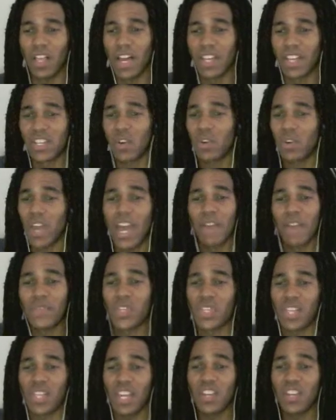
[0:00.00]
I don't have a
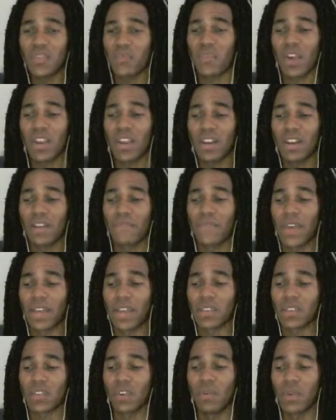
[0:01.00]
stage fright
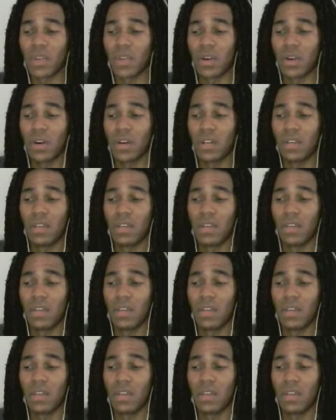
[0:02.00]
effect going on.